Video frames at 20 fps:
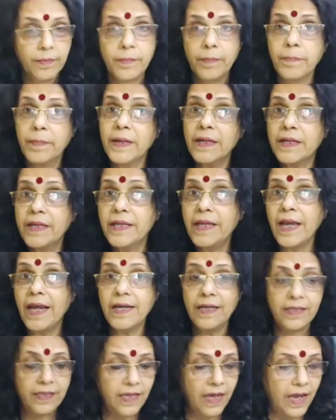But
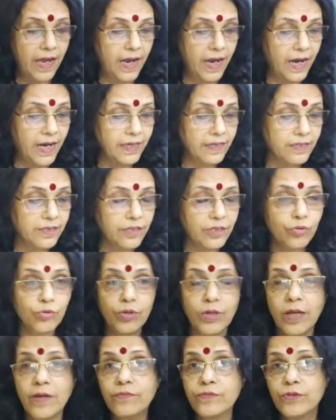yet the hands you
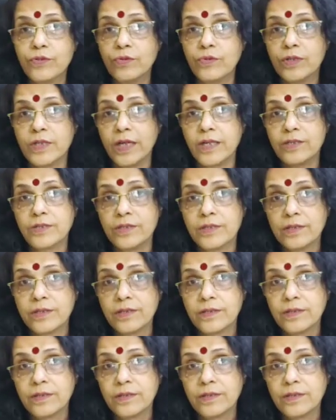love to touch.